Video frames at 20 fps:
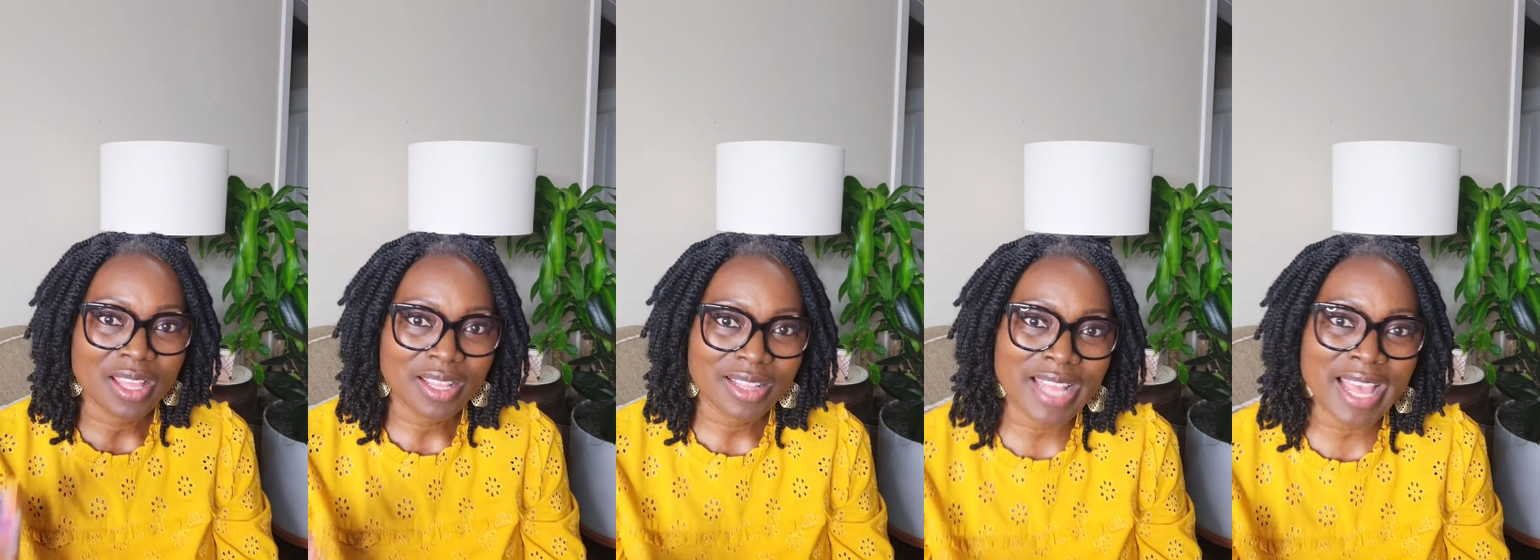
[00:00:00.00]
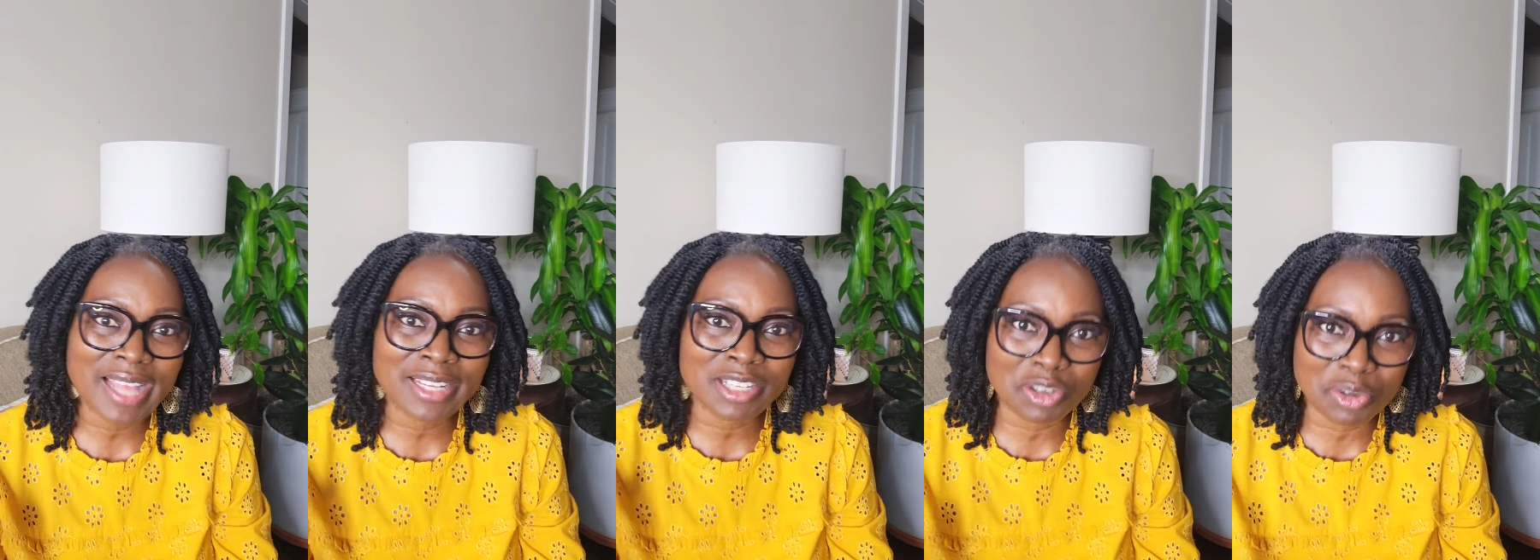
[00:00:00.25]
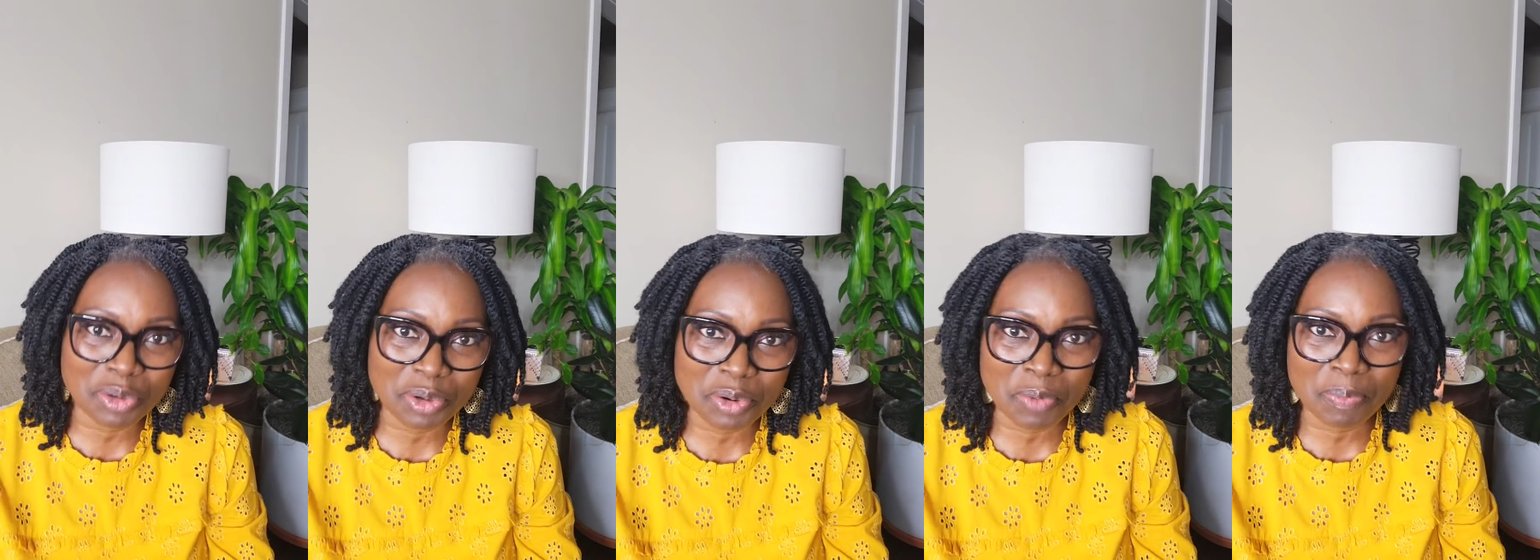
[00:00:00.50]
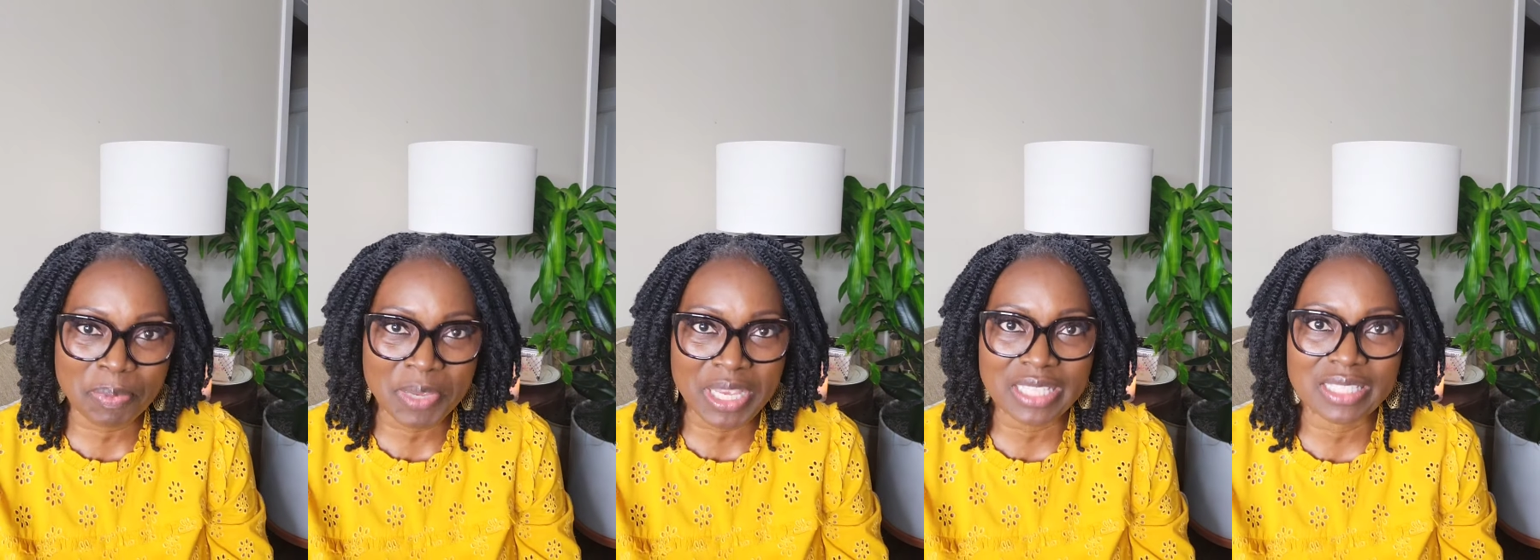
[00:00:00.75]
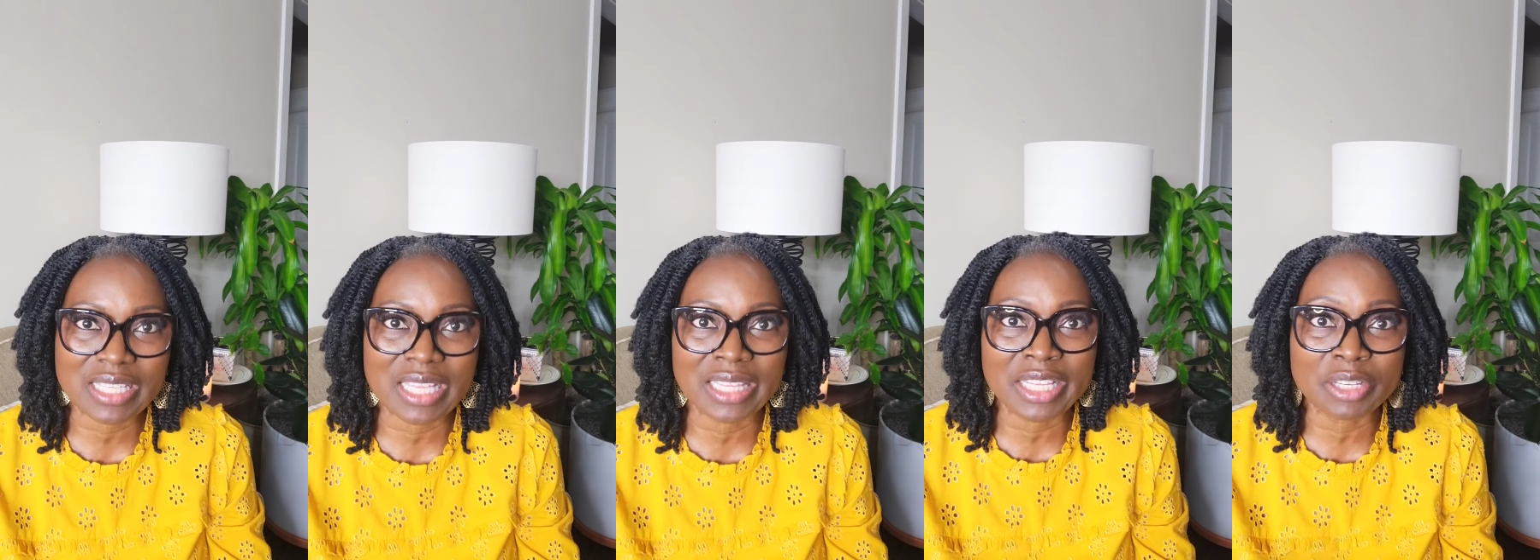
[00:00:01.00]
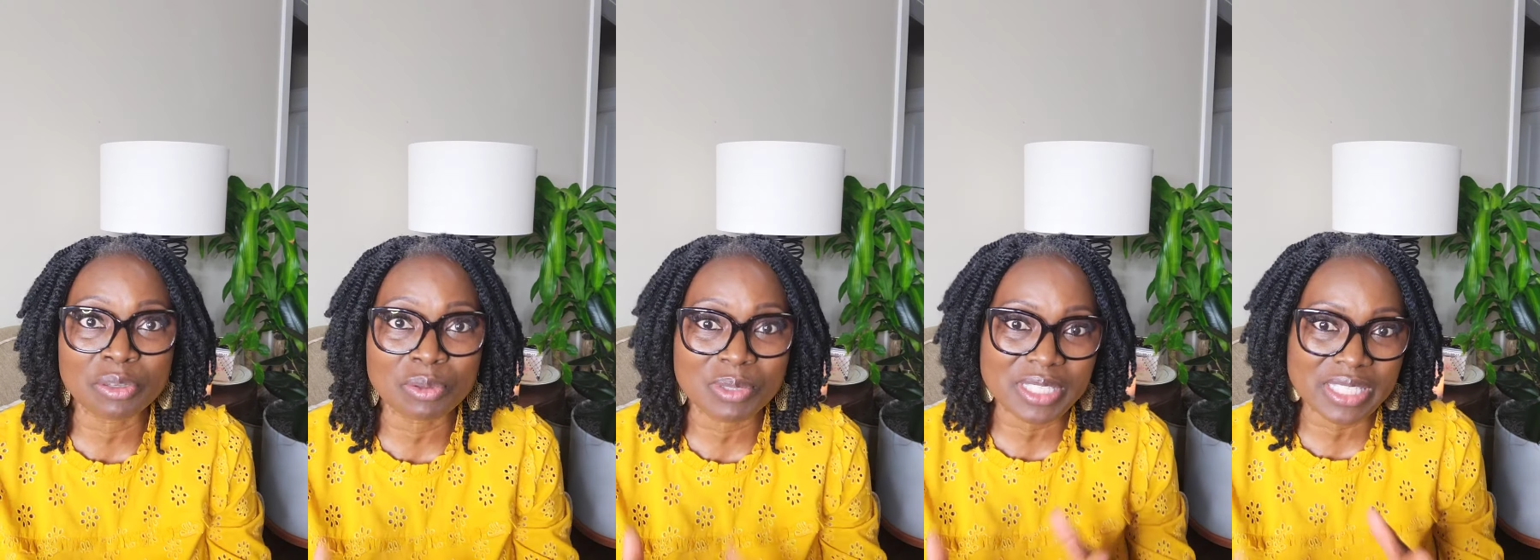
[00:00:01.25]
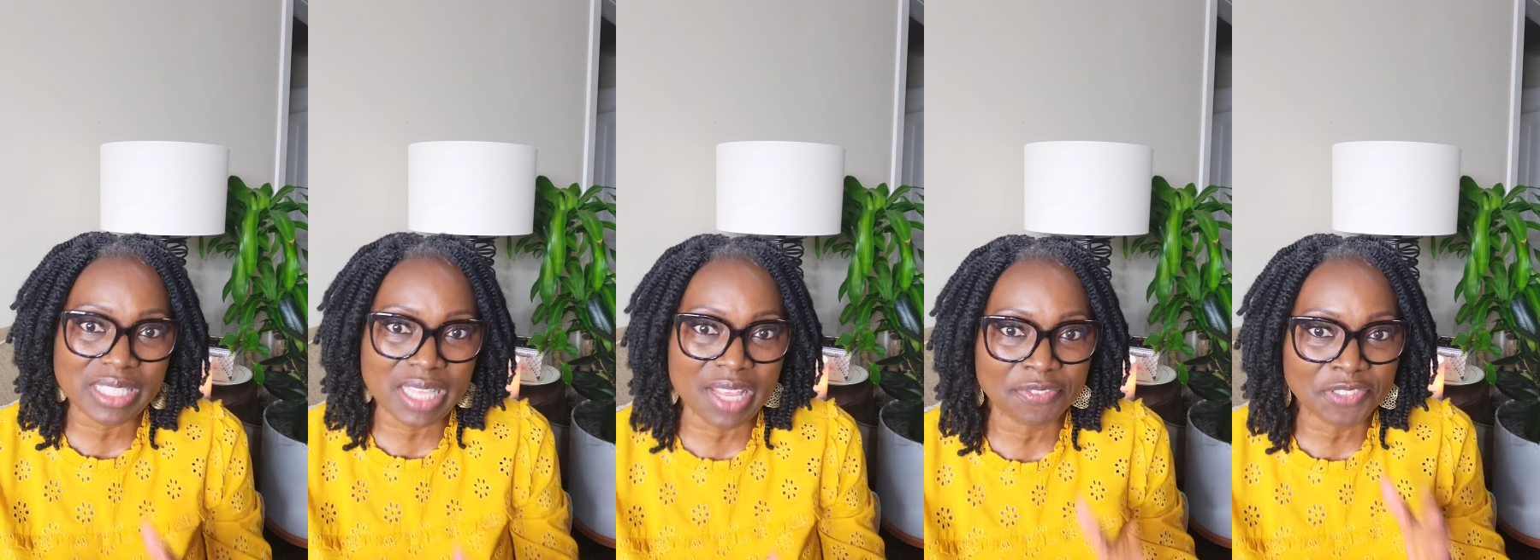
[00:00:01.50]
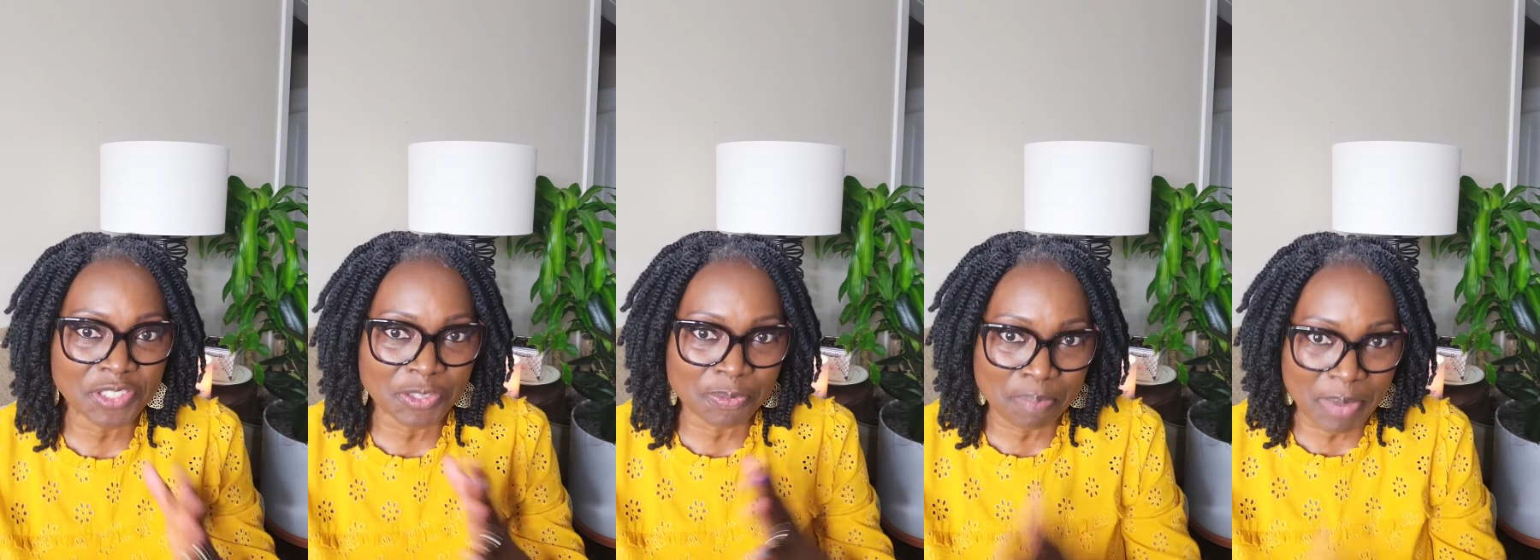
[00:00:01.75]
that group is a little
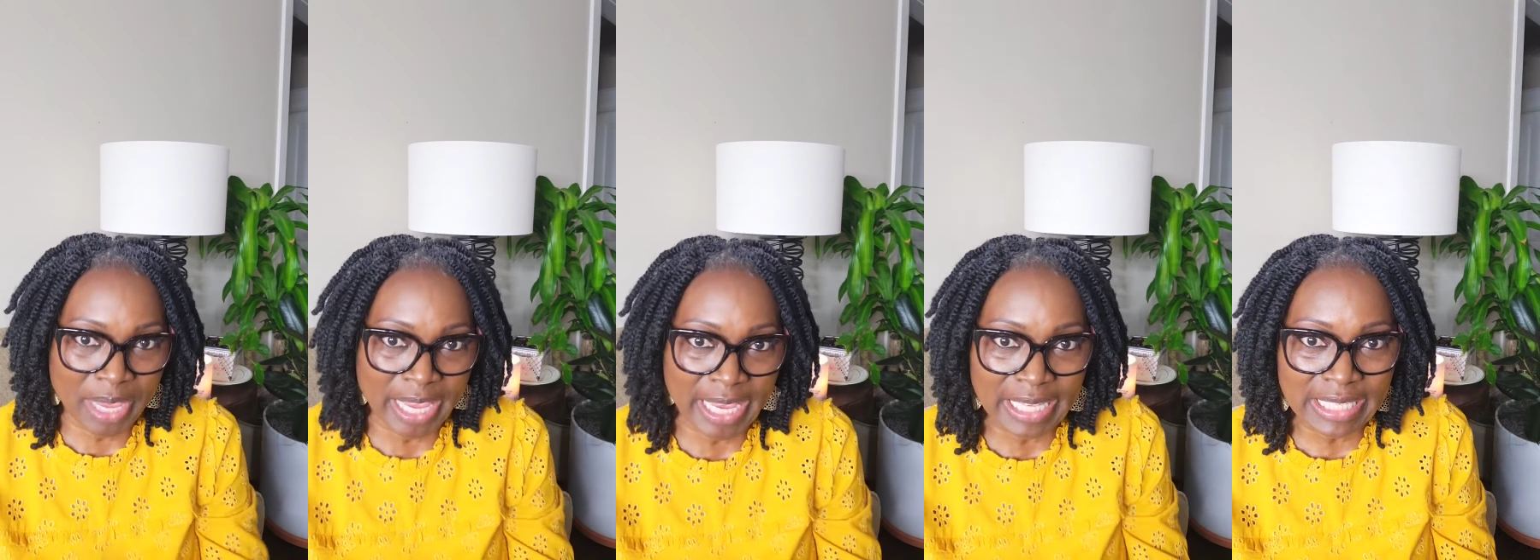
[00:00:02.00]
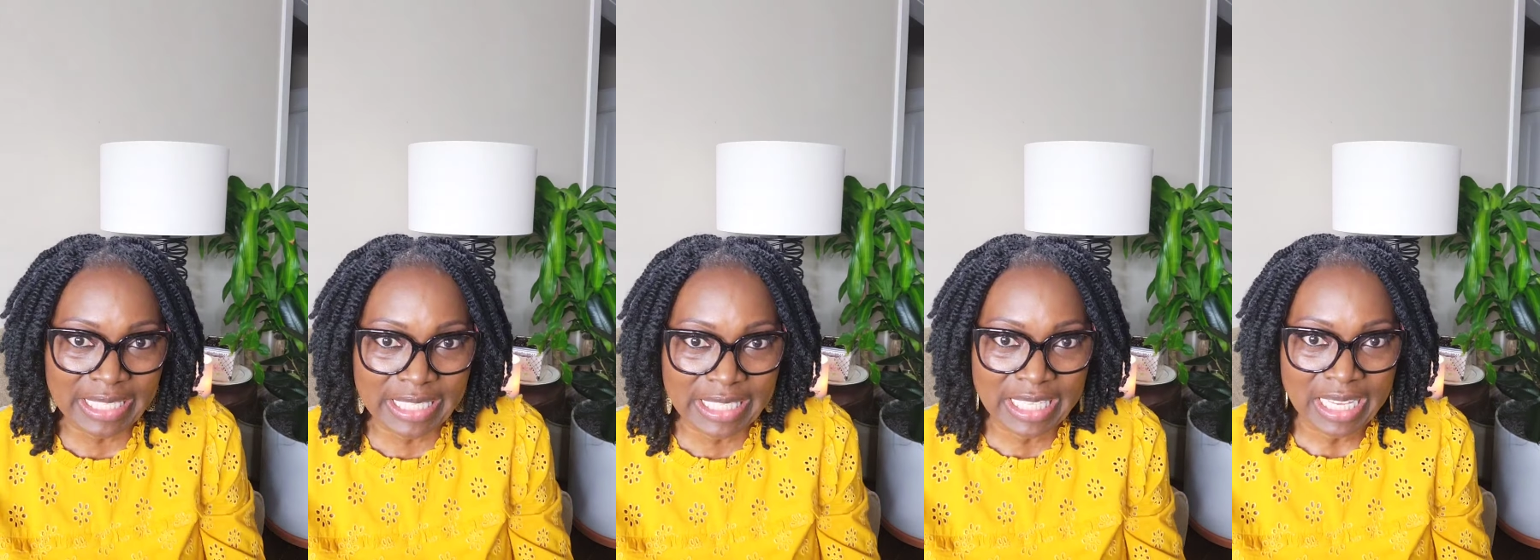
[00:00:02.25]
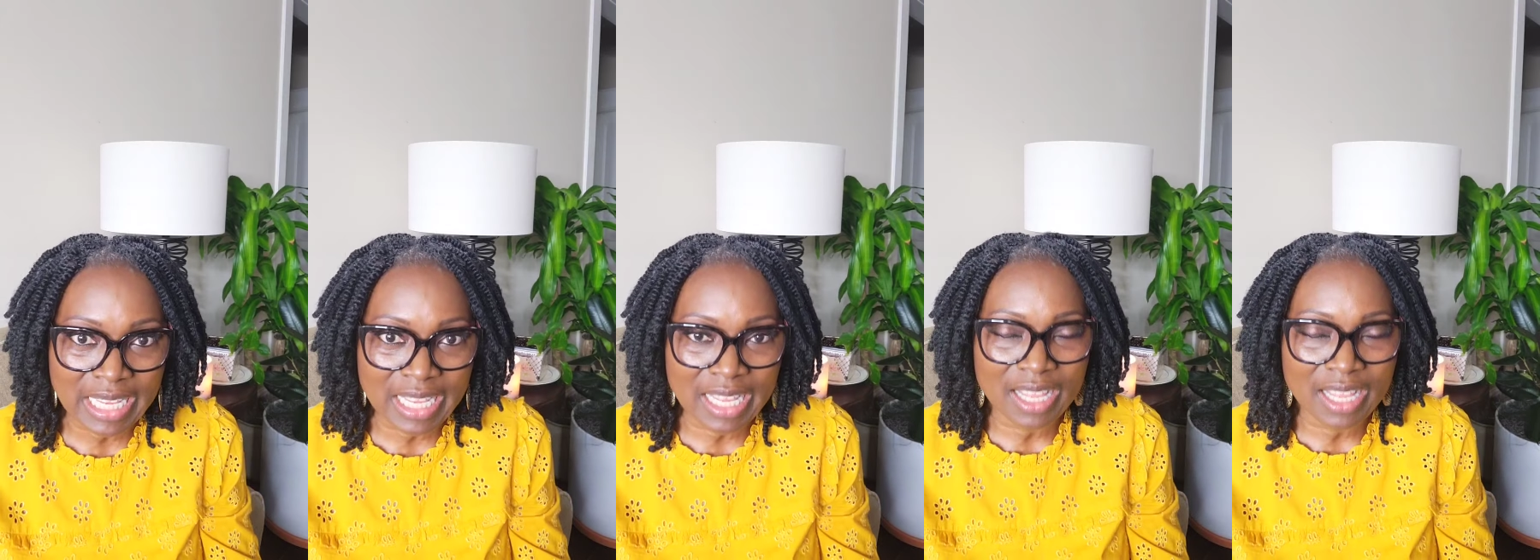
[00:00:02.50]
safe space